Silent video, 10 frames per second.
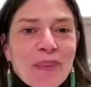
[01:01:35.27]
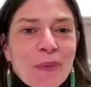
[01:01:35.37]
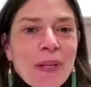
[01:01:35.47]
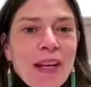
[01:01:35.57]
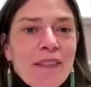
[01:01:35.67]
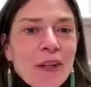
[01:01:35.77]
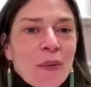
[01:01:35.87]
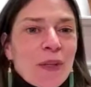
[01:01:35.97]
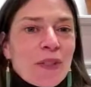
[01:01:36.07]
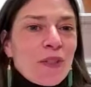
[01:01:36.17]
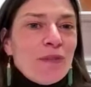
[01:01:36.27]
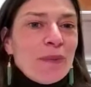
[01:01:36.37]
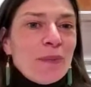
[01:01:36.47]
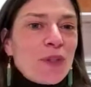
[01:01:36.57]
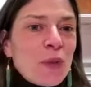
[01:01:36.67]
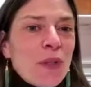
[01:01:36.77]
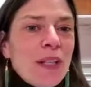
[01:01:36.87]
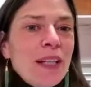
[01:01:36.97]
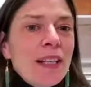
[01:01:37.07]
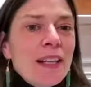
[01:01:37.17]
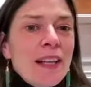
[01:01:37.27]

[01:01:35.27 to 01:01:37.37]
We have a question from Judy.